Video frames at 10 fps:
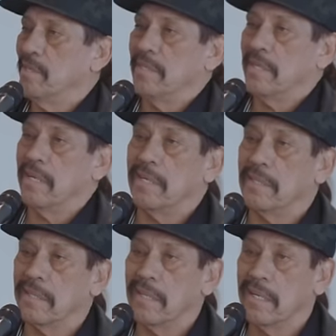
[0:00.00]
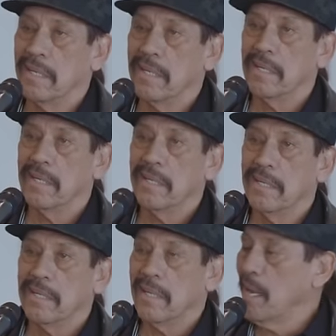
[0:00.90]
disease.
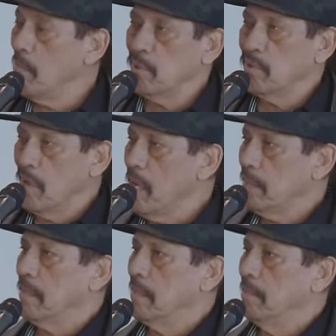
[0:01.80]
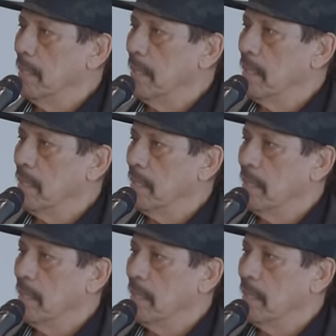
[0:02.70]
Dude, I almost lost her, man.